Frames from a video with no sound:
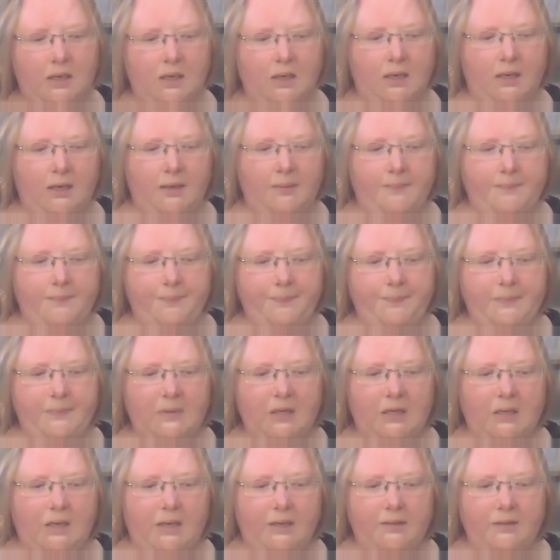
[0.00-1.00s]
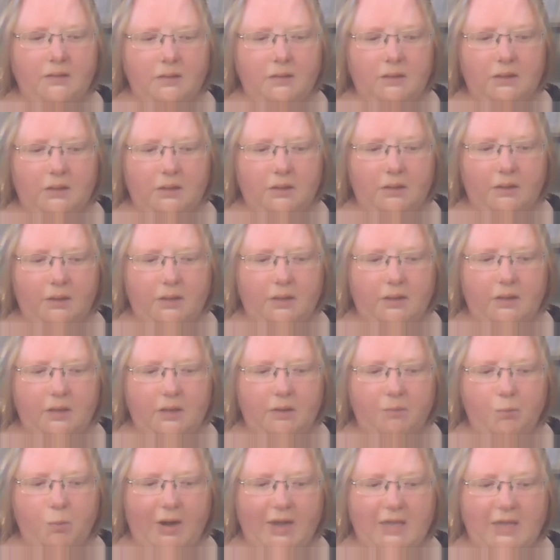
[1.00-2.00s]
And
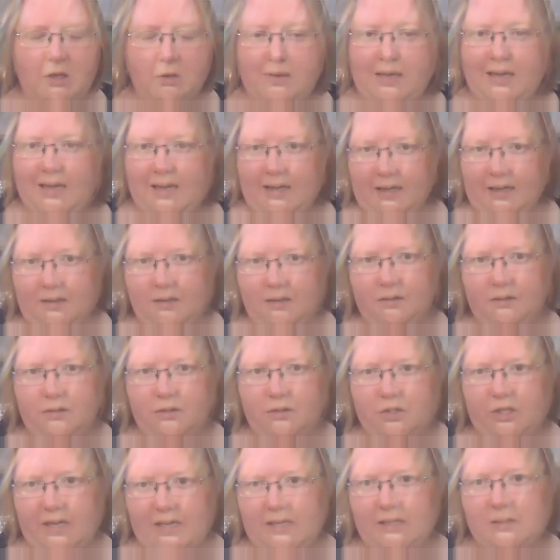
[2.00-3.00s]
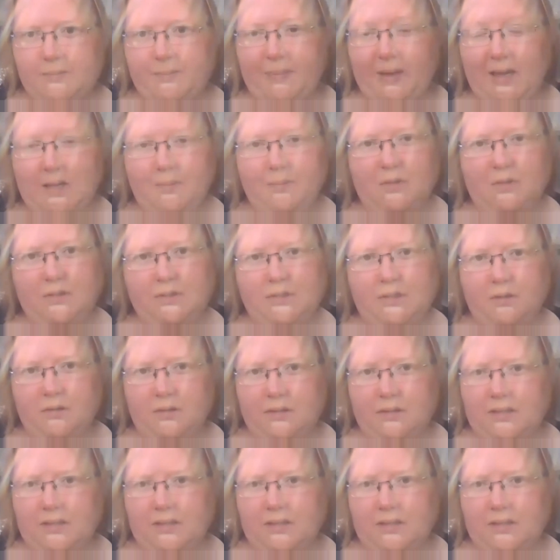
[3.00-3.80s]
where you can, chase payments so that it